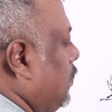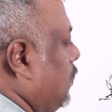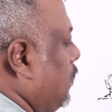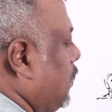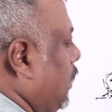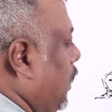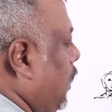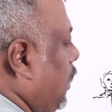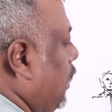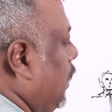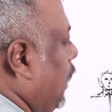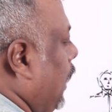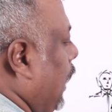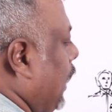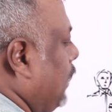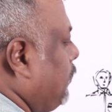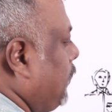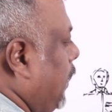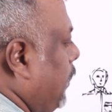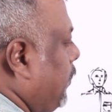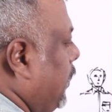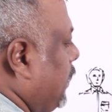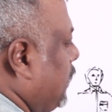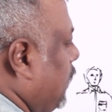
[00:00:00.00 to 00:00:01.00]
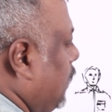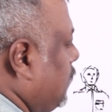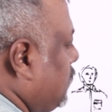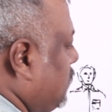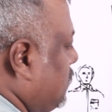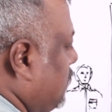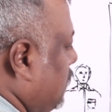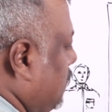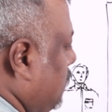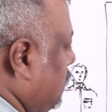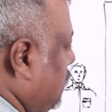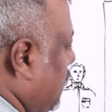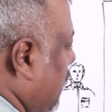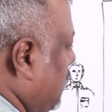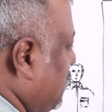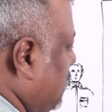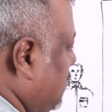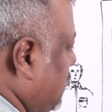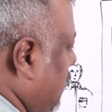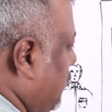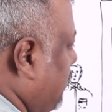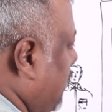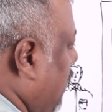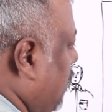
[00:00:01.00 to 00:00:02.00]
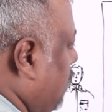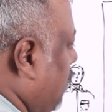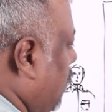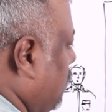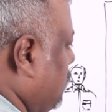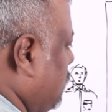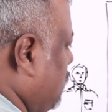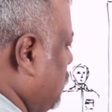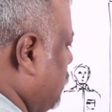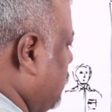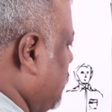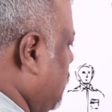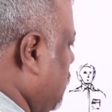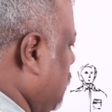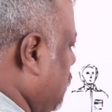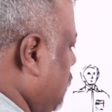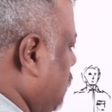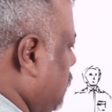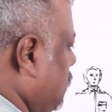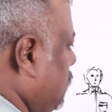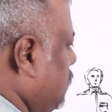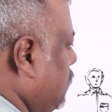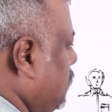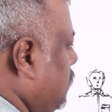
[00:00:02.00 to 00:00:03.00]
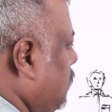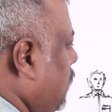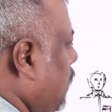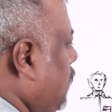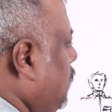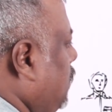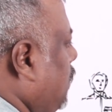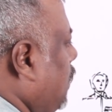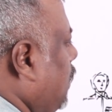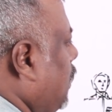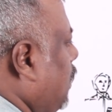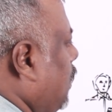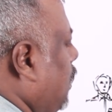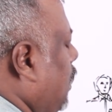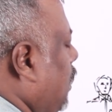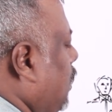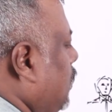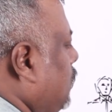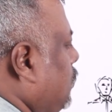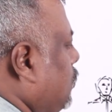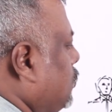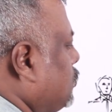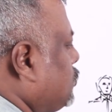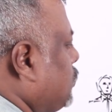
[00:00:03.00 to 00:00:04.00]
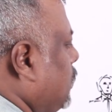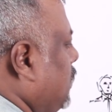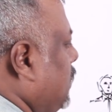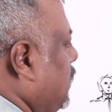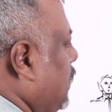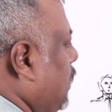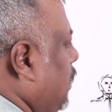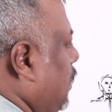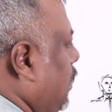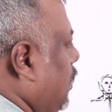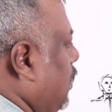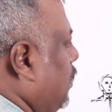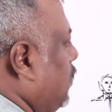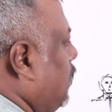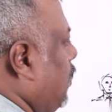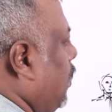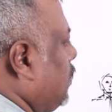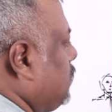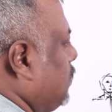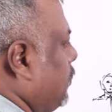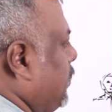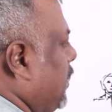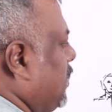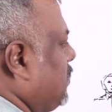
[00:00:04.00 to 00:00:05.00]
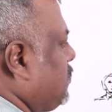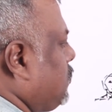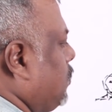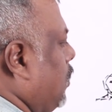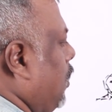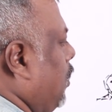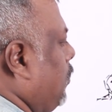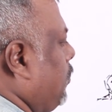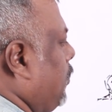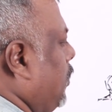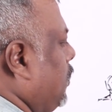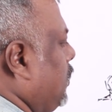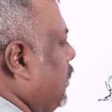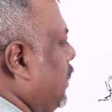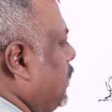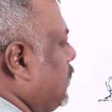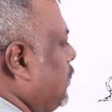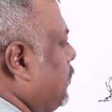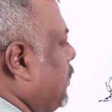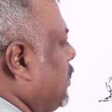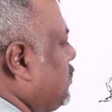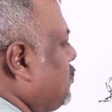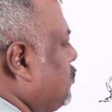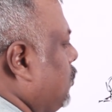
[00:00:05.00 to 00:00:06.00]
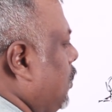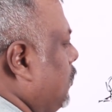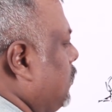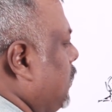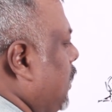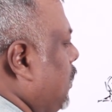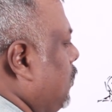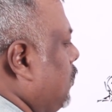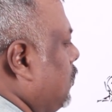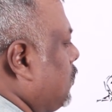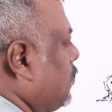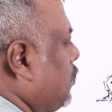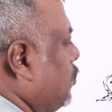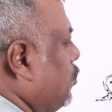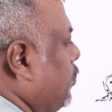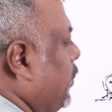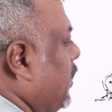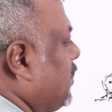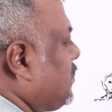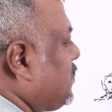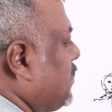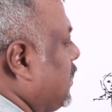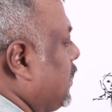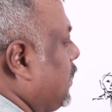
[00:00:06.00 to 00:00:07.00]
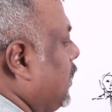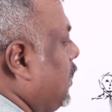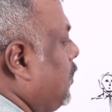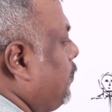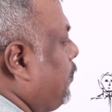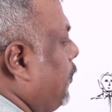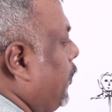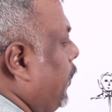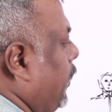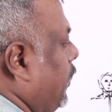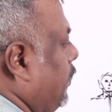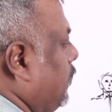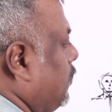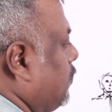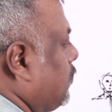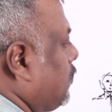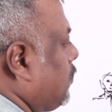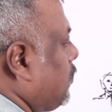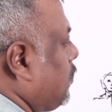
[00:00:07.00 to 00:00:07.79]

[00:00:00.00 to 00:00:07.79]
Okay, and maybe there's a zebra crossing over here, right? Usually on the bus stop or near the bus stop there could be a signal point.